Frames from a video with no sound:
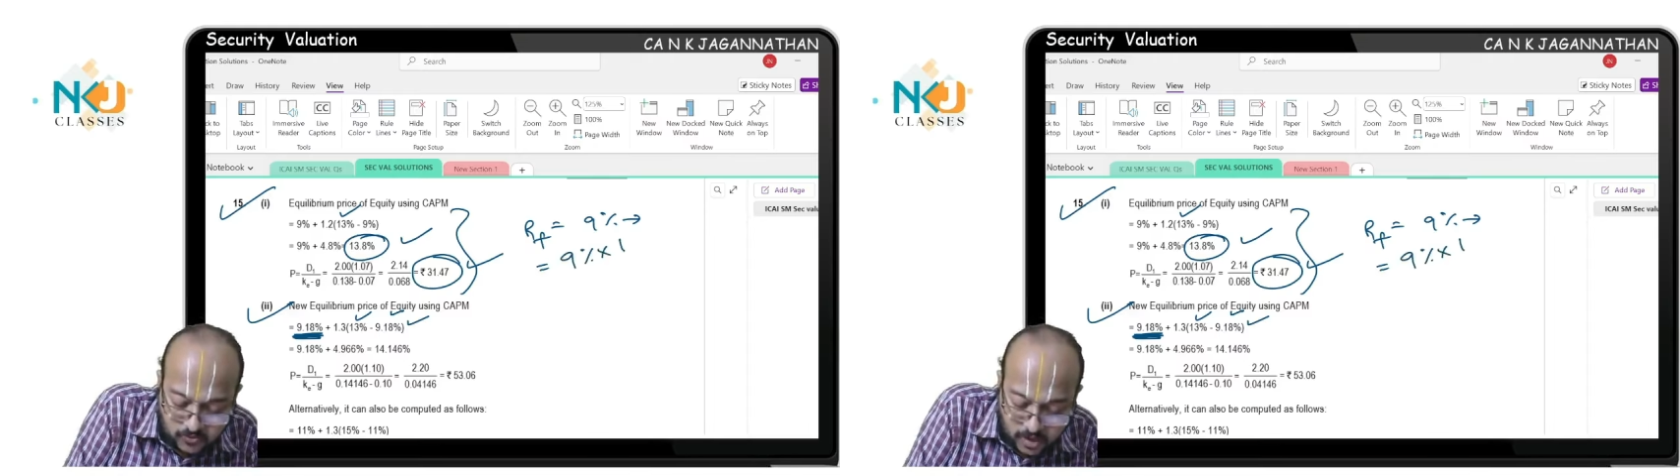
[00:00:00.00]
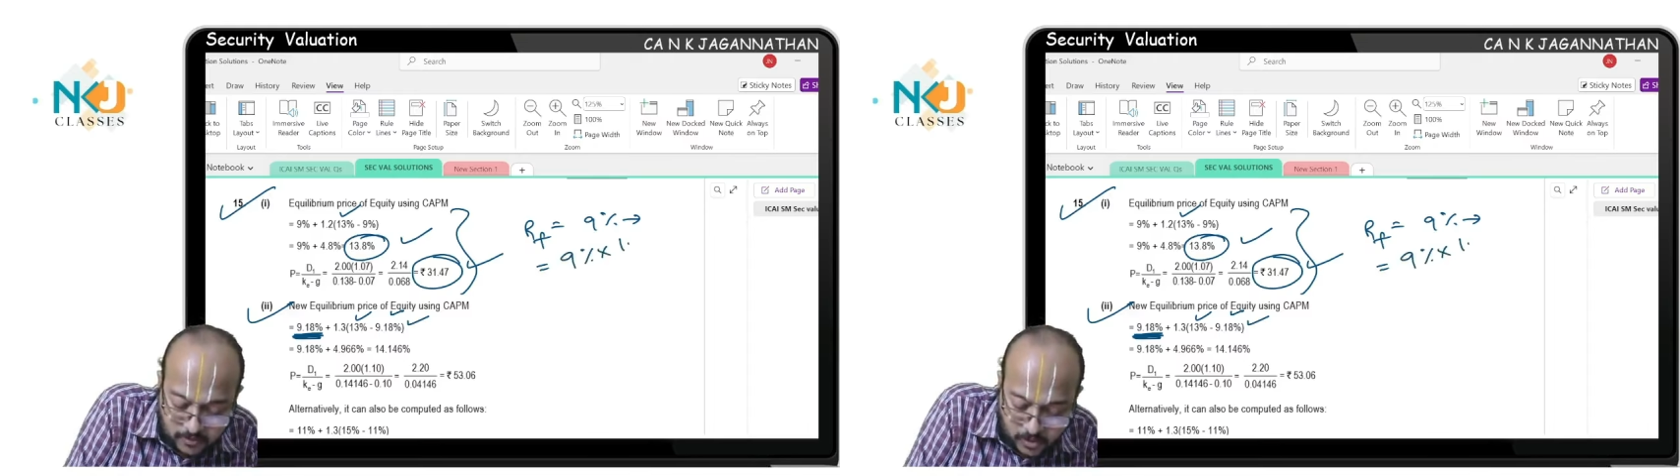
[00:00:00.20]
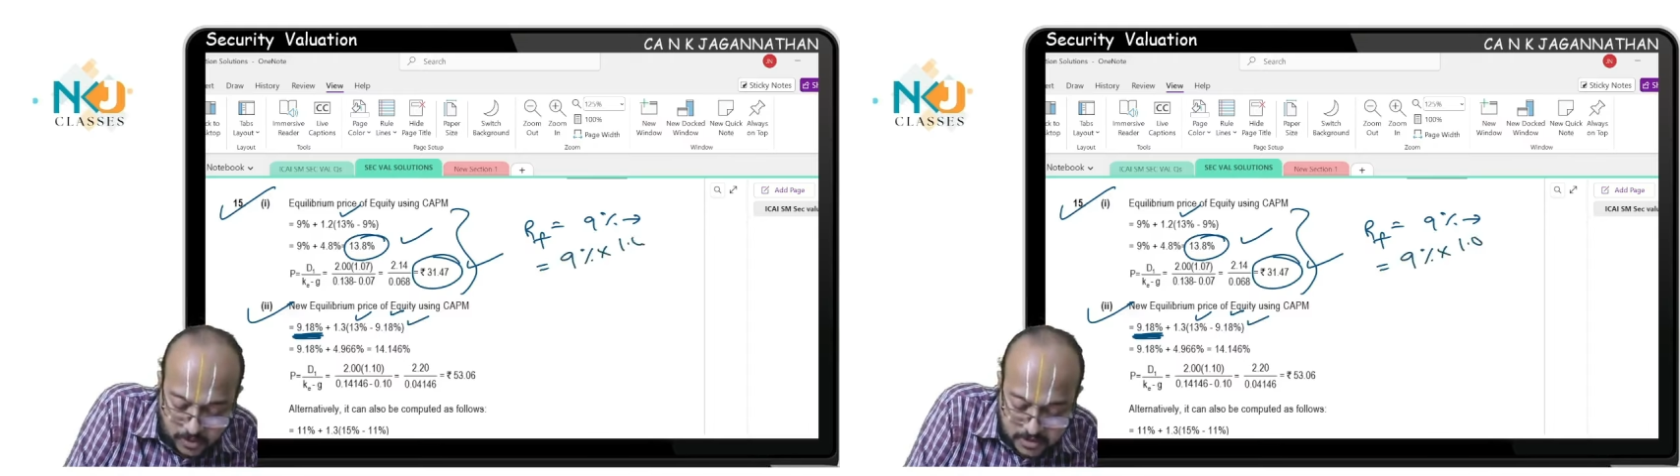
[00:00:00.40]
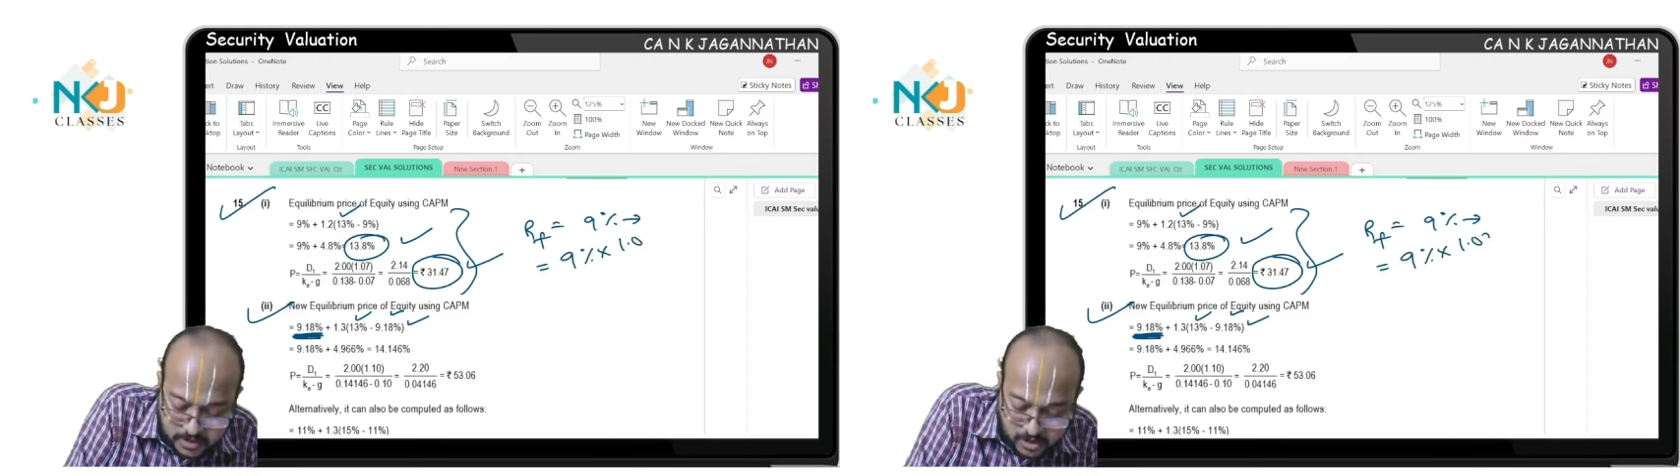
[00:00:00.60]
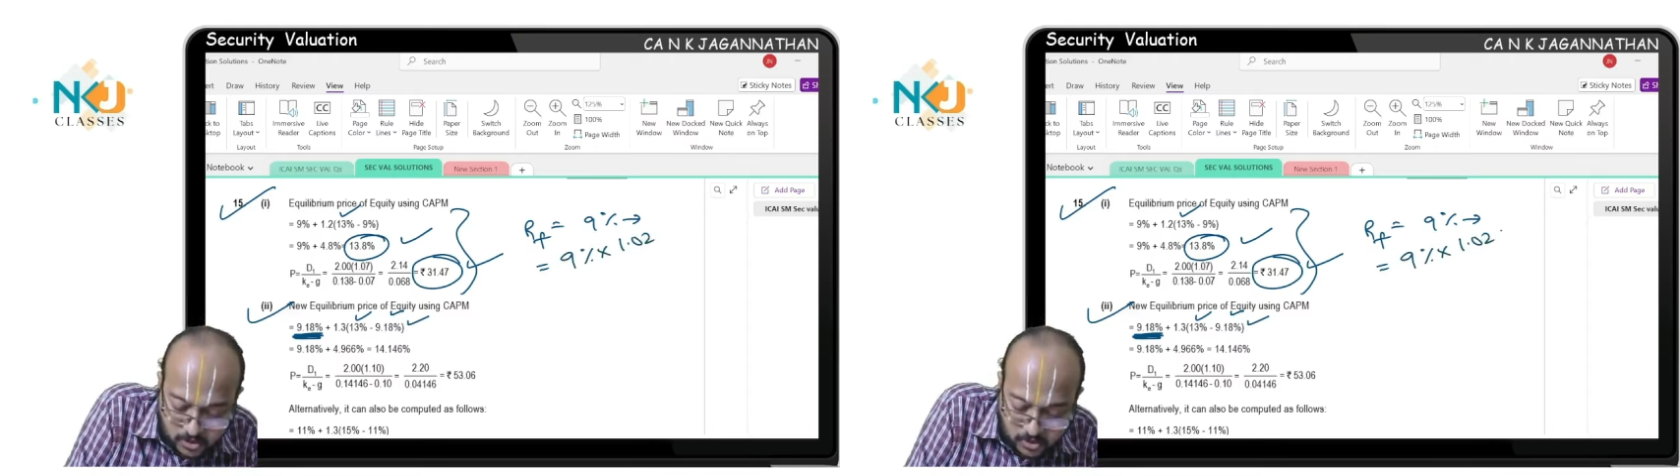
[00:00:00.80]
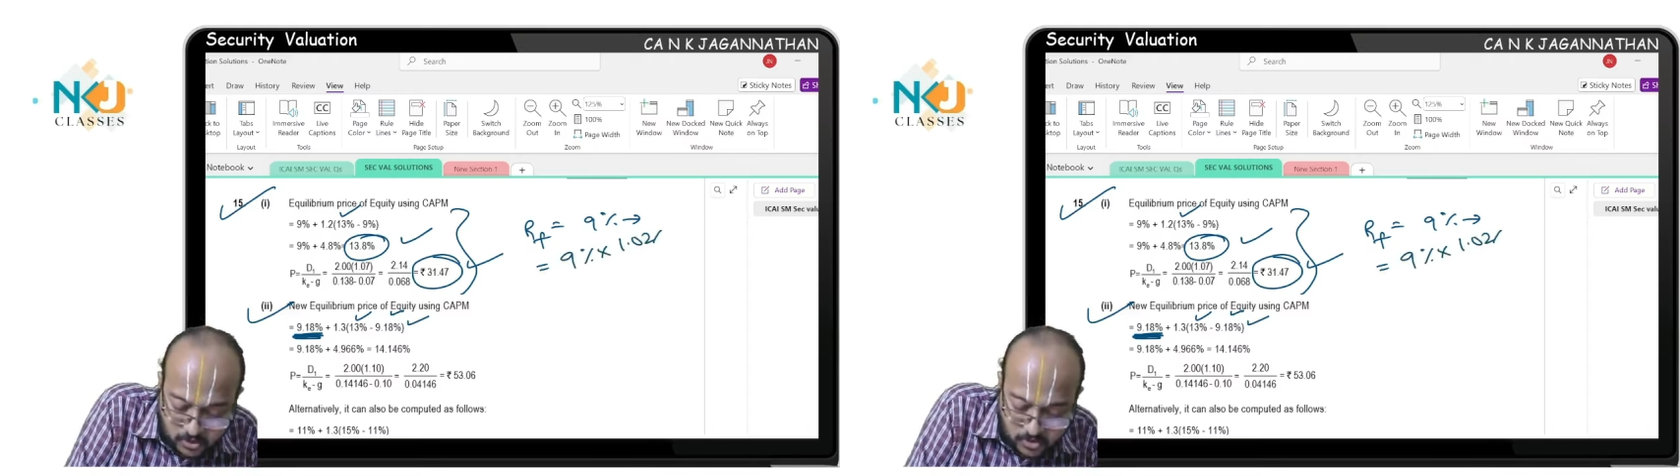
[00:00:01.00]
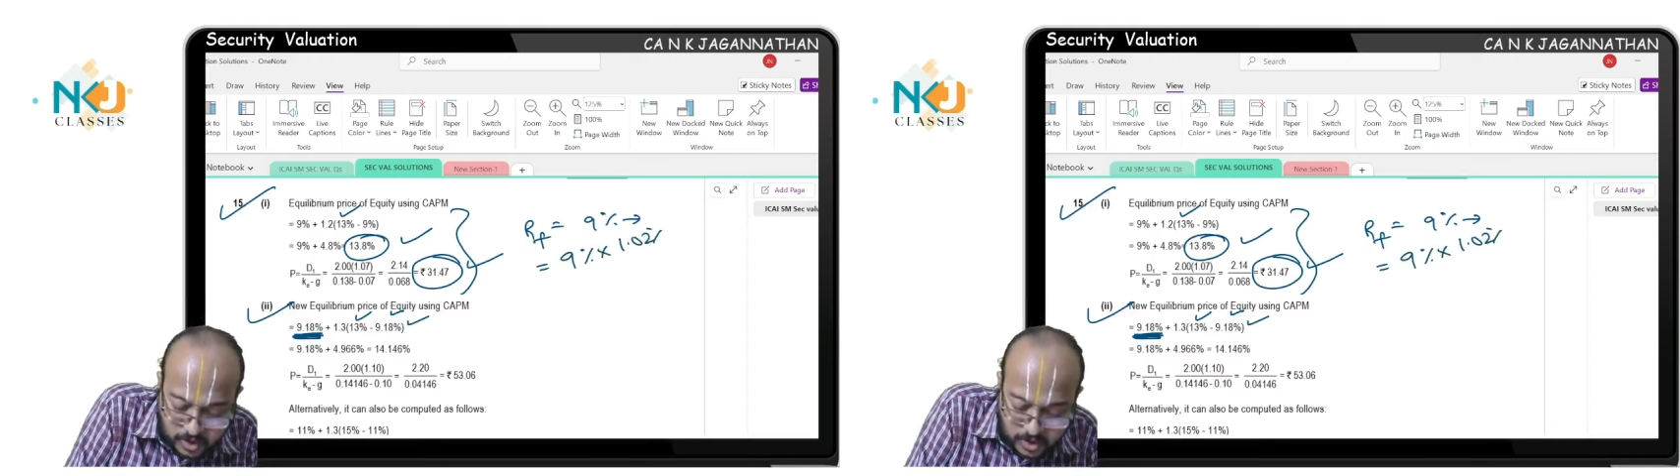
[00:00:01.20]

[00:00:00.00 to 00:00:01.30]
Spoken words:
1.02,